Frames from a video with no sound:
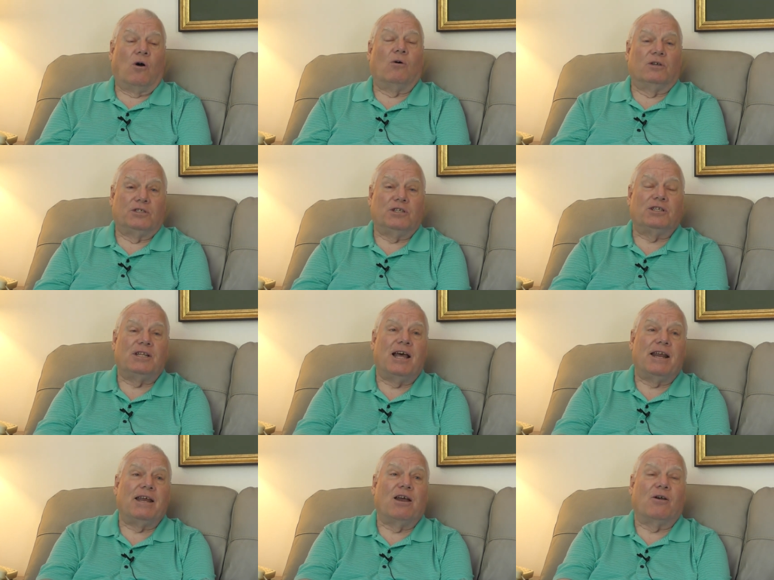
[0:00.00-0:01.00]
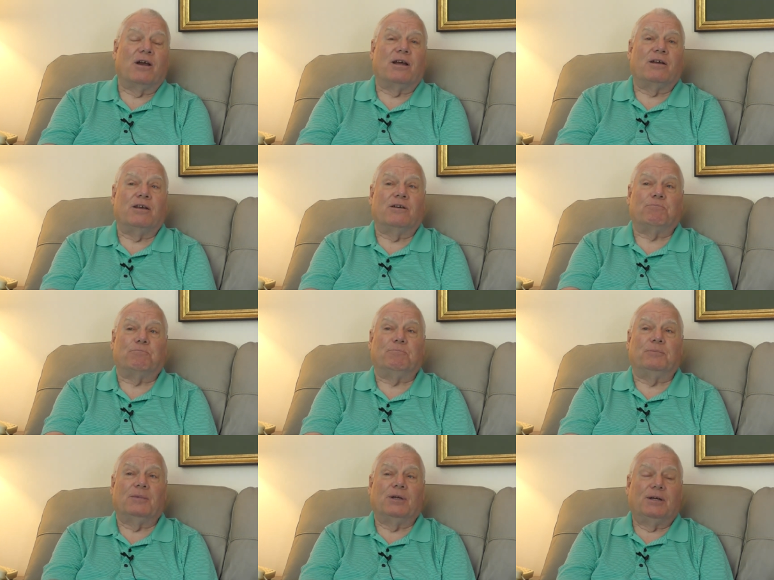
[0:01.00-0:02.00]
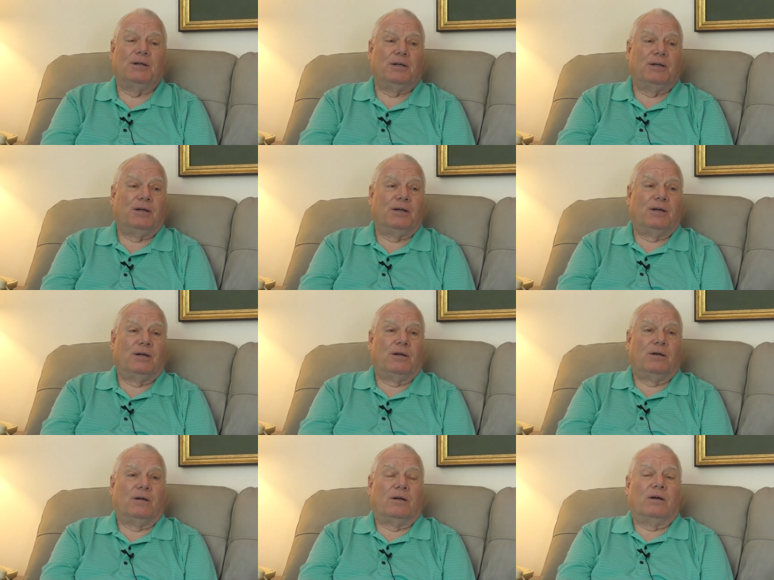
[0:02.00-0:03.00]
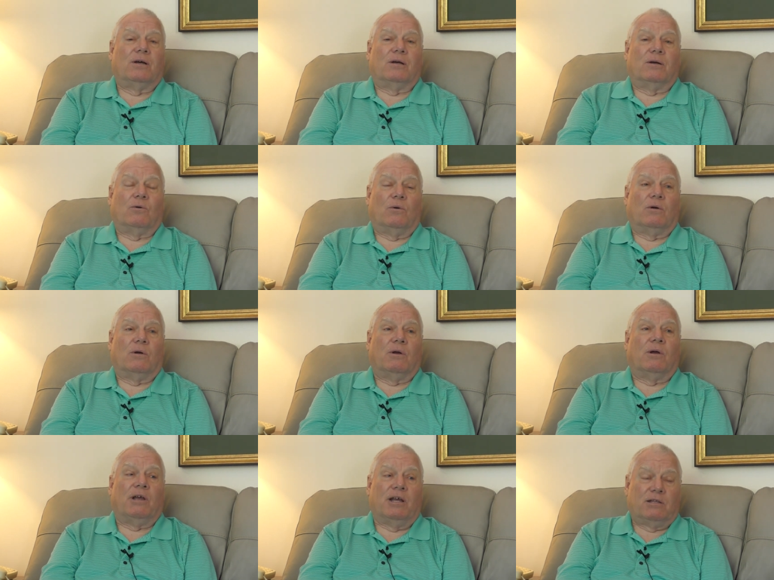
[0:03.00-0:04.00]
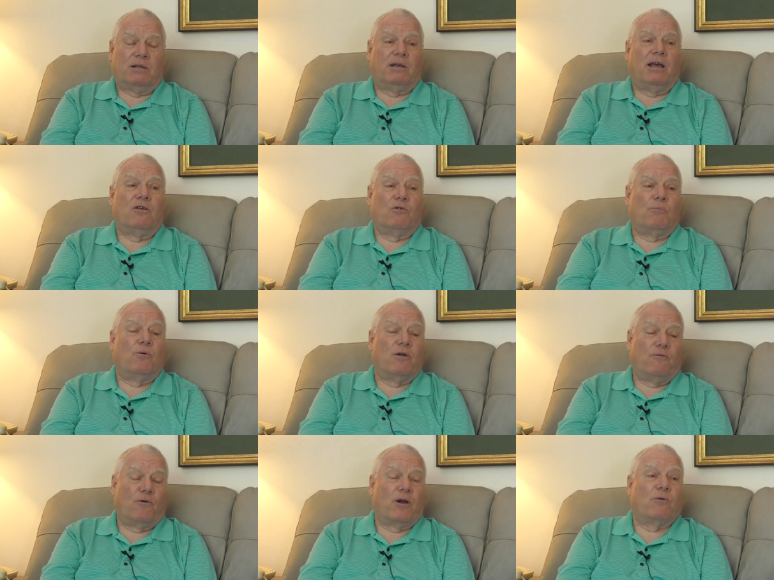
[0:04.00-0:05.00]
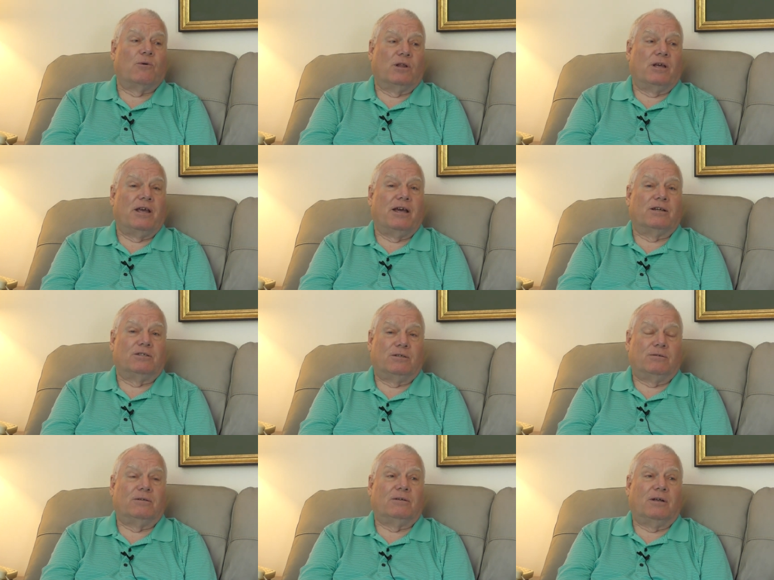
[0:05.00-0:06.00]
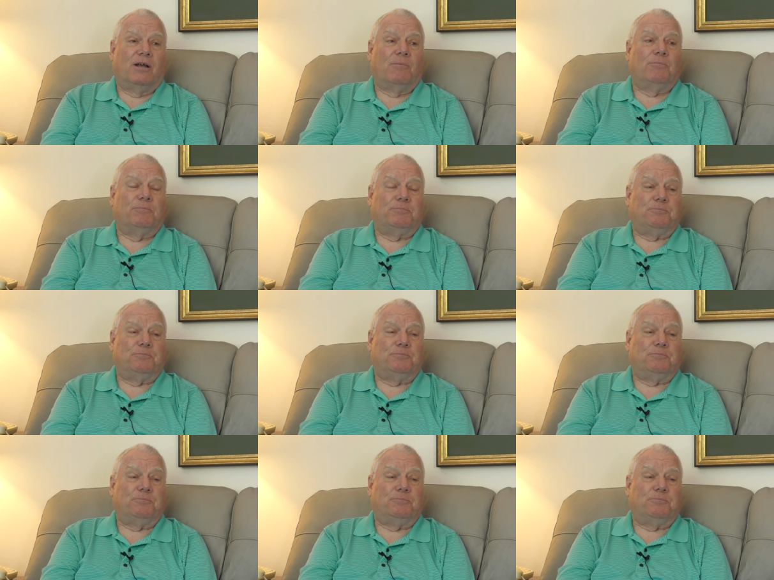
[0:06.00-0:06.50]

All in Cincinnati oh, area. Yes. That's great. Do you have a chance to get together with them frequently? Uh, get together pretty frequently. Yes. Super. Yep.